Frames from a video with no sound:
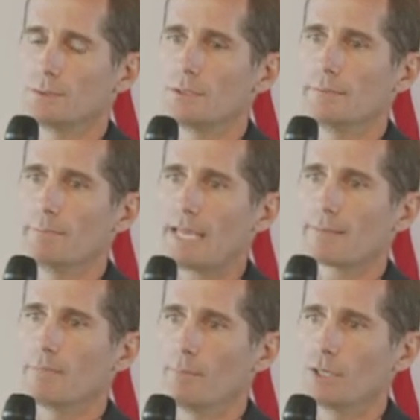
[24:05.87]

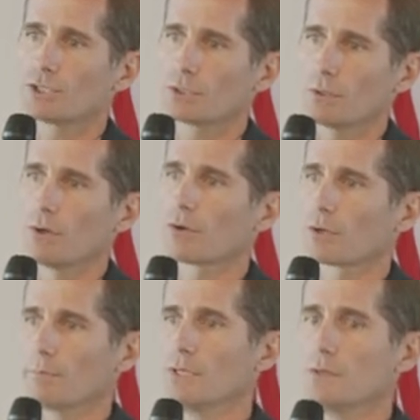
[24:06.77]
make much longer
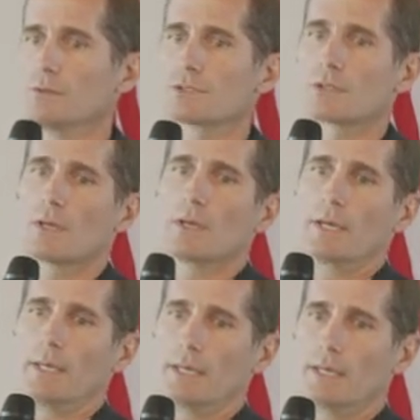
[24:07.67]
commutes
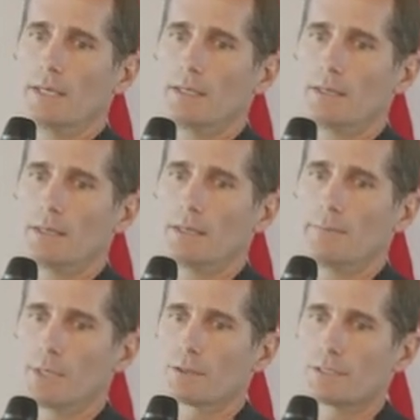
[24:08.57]
in
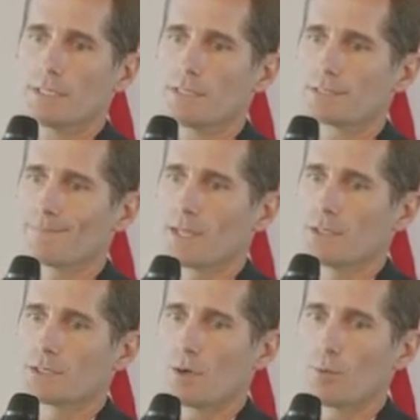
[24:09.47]
bigger cities.
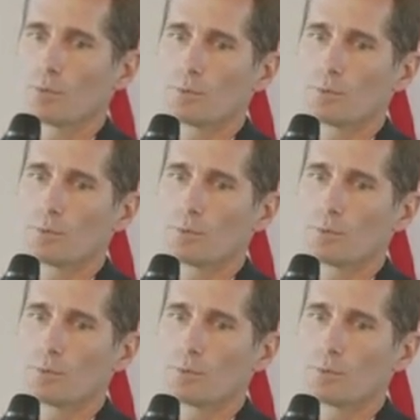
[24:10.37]
So